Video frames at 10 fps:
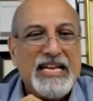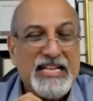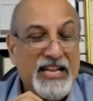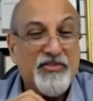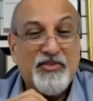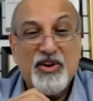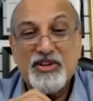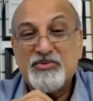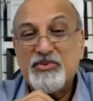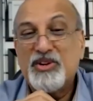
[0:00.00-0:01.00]
Then, of
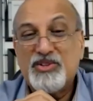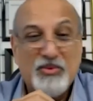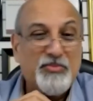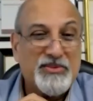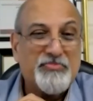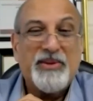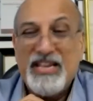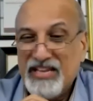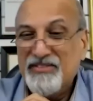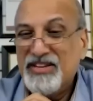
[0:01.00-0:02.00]
course, we got super
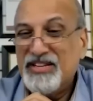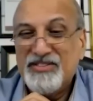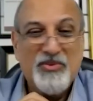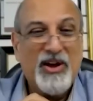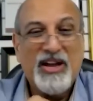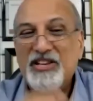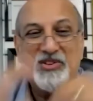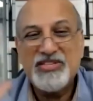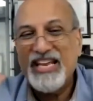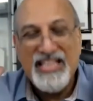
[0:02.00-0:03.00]
spreading events. Do I need to
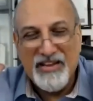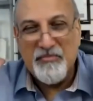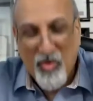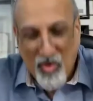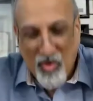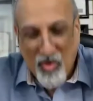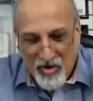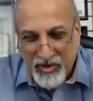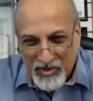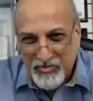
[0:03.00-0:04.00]
say anything more
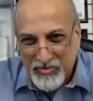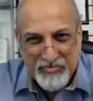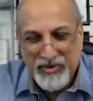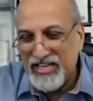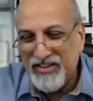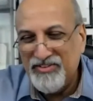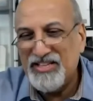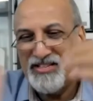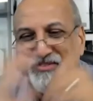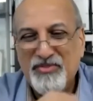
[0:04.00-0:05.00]
about super spreading
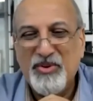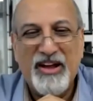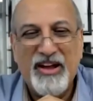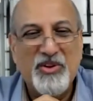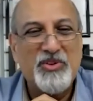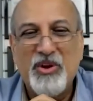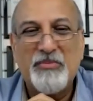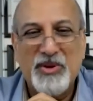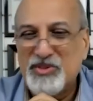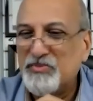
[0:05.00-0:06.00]
events? If you don't know
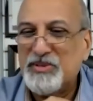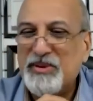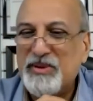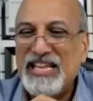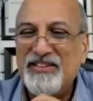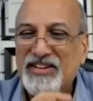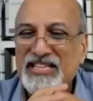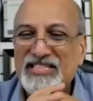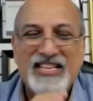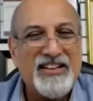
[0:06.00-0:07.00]
about super spreading
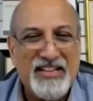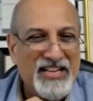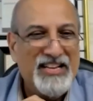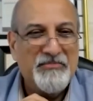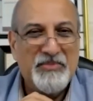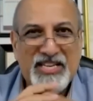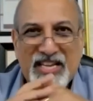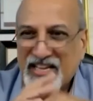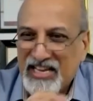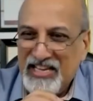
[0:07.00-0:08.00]
events and matric
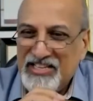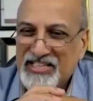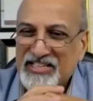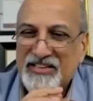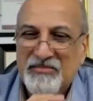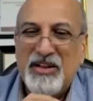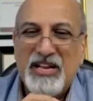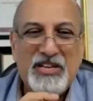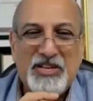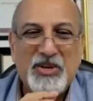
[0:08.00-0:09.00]
rages in
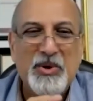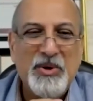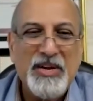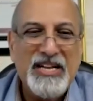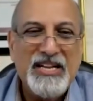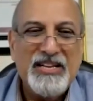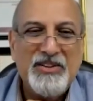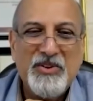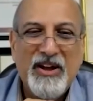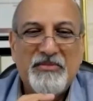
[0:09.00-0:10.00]
Belito,
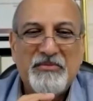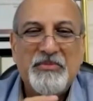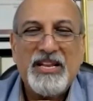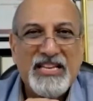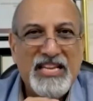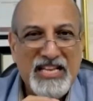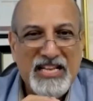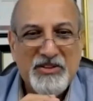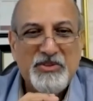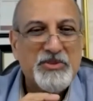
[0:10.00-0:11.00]
you haven't been reading
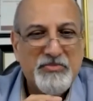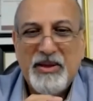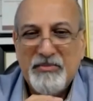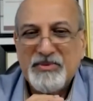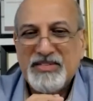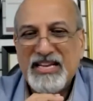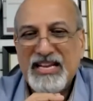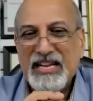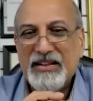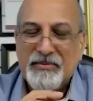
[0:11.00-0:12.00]
the newspapers.
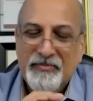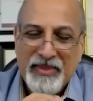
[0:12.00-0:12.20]
And